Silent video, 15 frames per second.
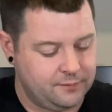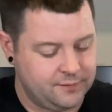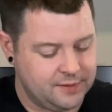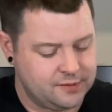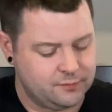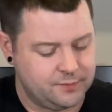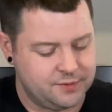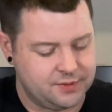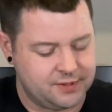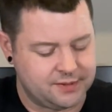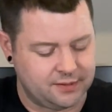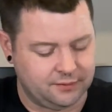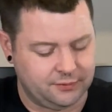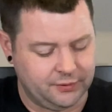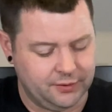this one's just
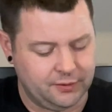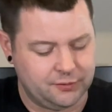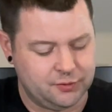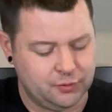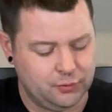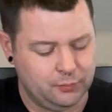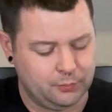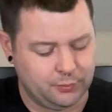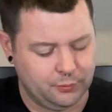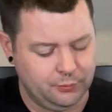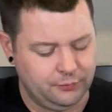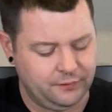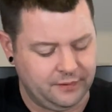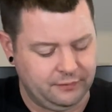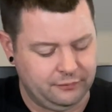a little too
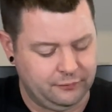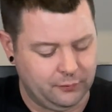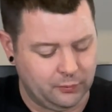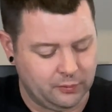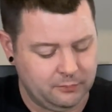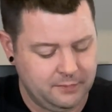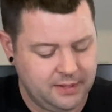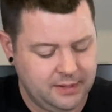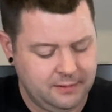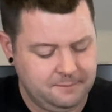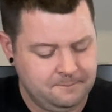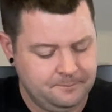proofy for me